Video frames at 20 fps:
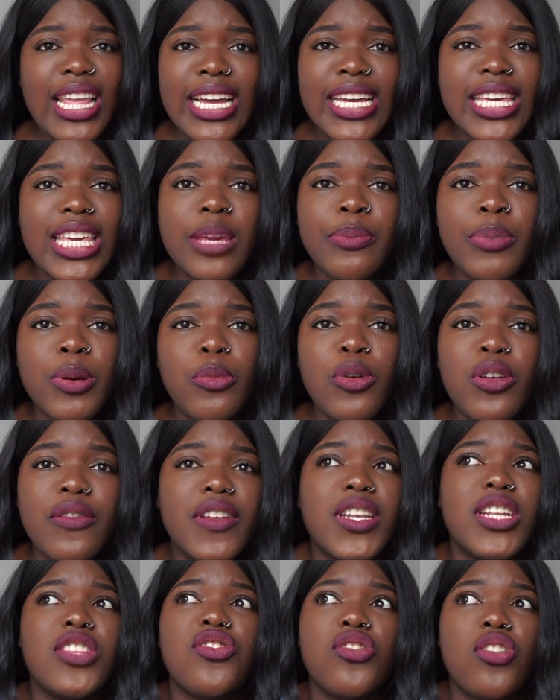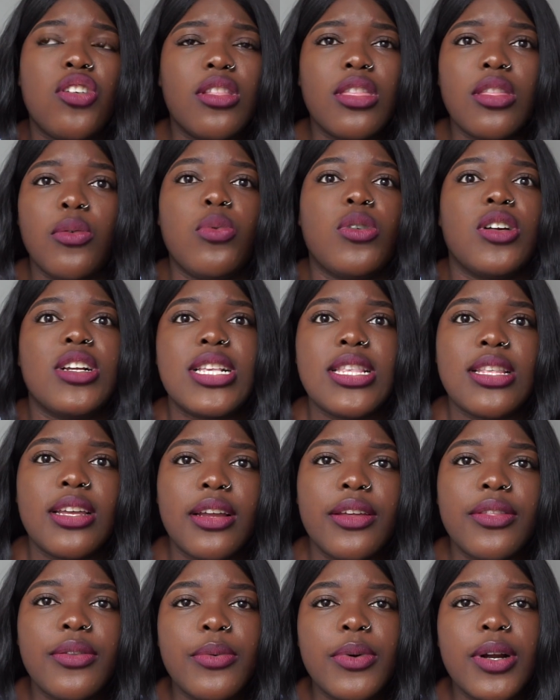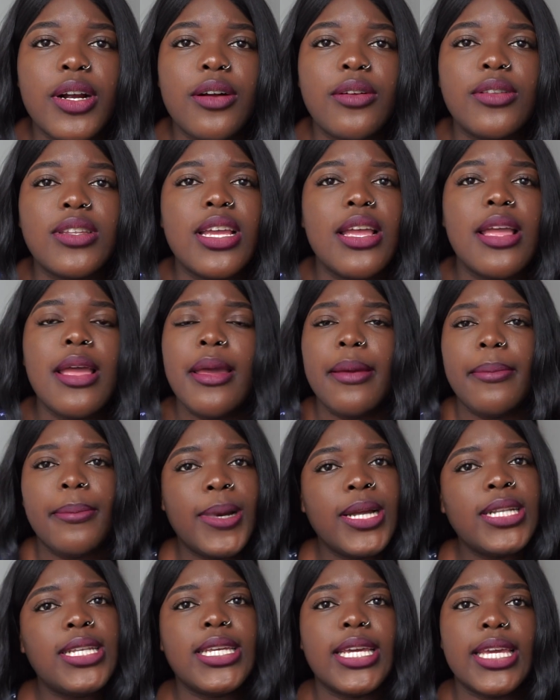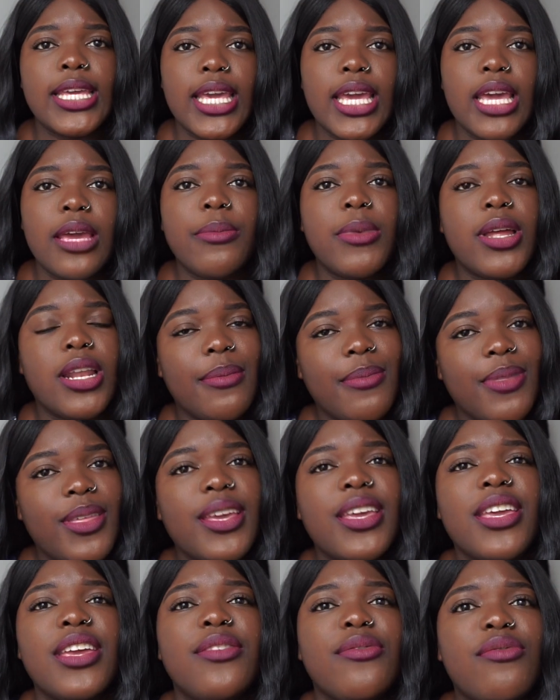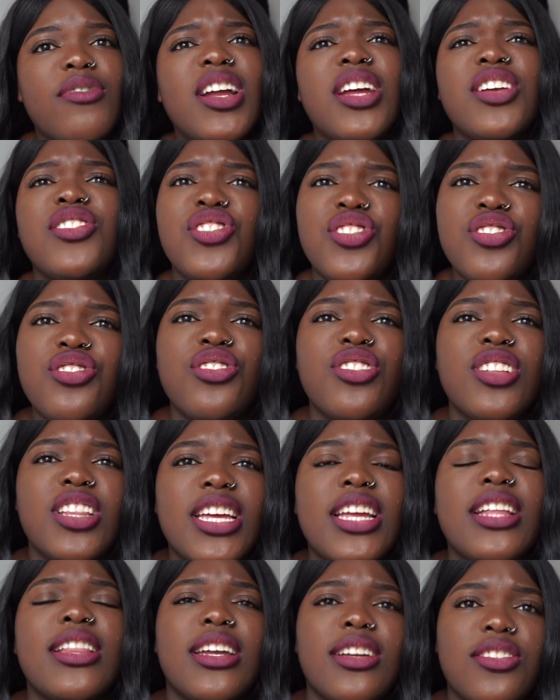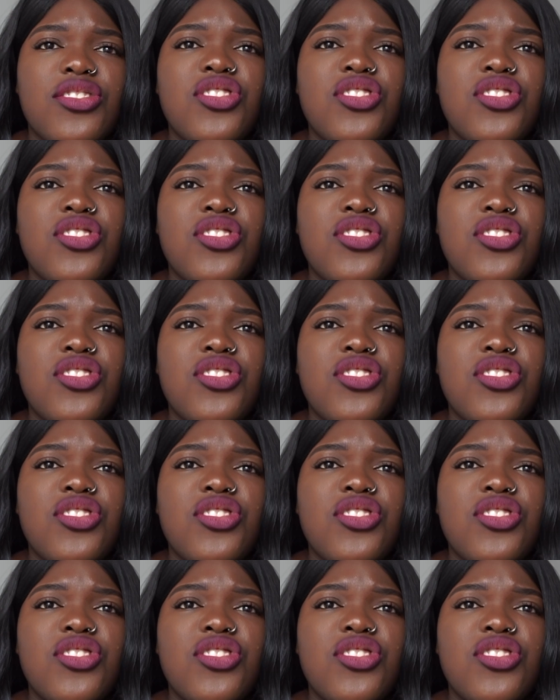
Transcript: keep it moving it's not the worst thing in the world monday came and i'm thinking right surely like